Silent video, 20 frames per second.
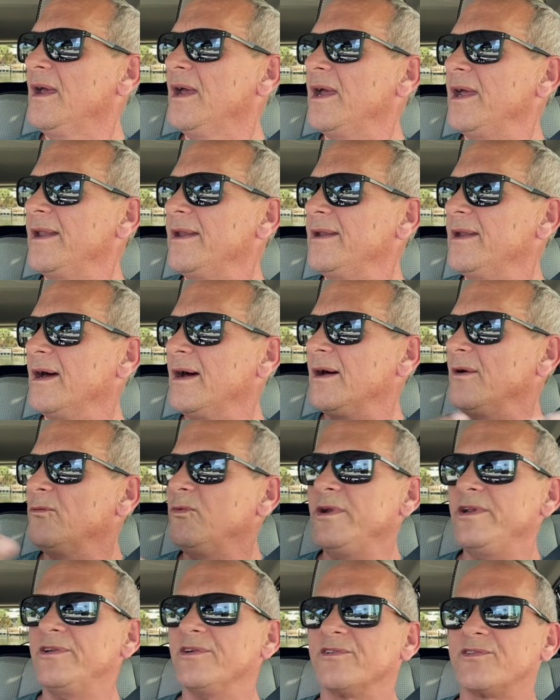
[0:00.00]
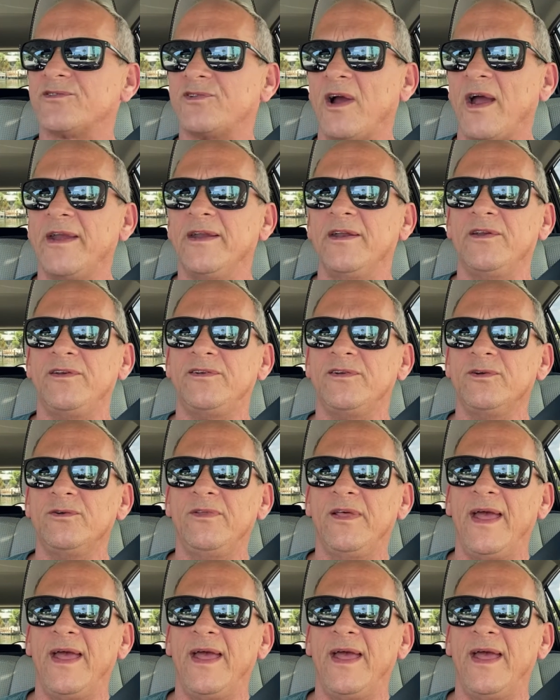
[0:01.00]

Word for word: And uh, we just try to do